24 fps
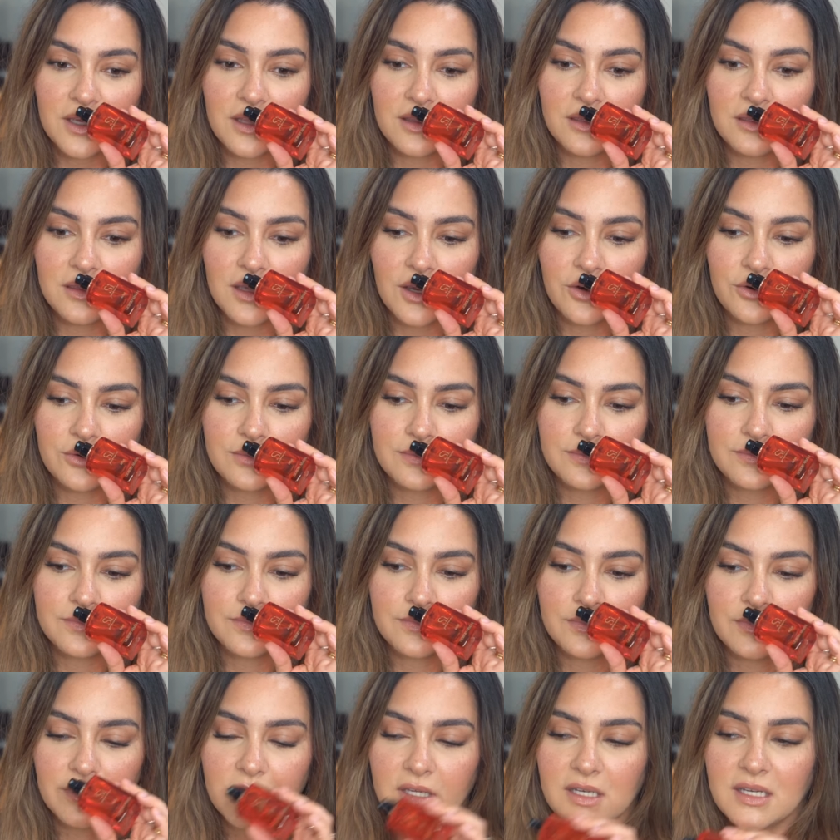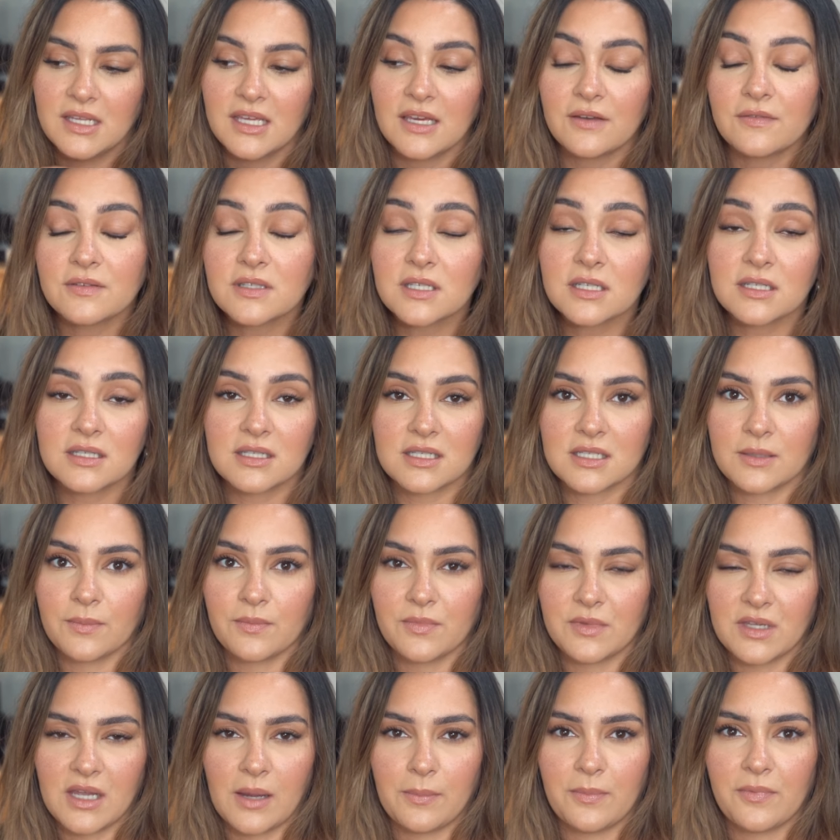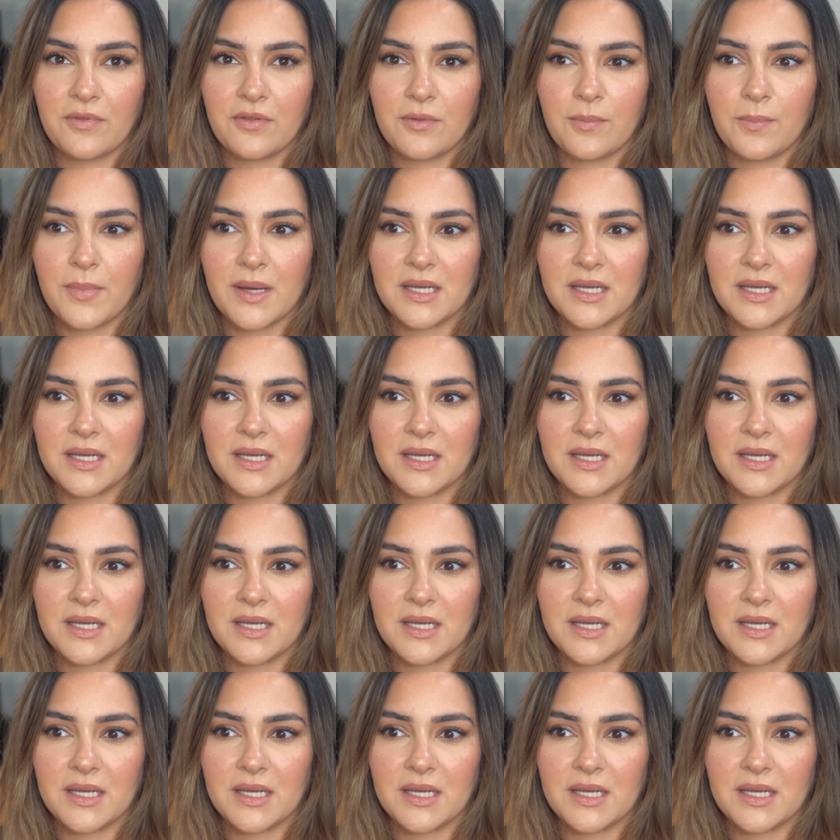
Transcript: in there that gives it some depth,